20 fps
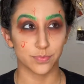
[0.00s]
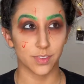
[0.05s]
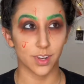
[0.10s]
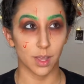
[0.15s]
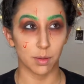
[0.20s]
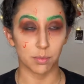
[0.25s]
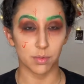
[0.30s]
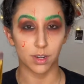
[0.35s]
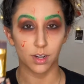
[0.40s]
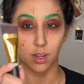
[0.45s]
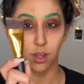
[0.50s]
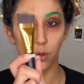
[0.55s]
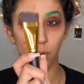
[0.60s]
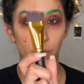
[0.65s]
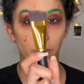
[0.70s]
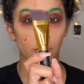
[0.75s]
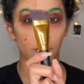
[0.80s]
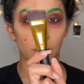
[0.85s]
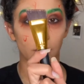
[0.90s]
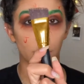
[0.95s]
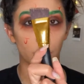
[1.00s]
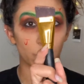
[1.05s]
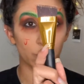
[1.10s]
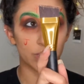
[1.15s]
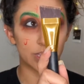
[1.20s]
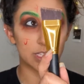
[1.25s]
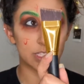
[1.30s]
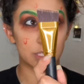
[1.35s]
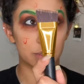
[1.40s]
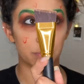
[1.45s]
I'm gonna go in with
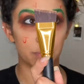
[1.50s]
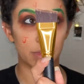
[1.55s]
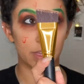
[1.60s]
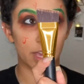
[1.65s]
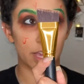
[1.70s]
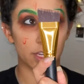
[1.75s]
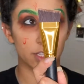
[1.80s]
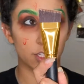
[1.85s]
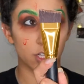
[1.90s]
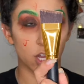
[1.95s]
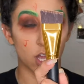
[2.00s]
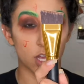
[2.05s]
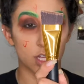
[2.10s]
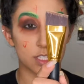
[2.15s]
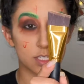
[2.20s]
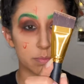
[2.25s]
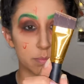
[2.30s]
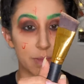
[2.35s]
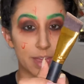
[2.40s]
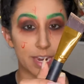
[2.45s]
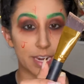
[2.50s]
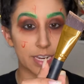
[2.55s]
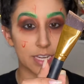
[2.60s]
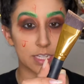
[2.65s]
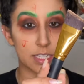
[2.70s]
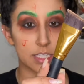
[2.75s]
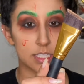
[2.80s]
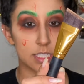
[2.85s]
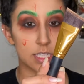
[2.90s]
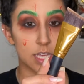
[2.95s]
this BH
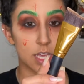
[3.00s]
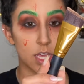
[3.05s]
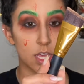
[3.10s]
Cosmetics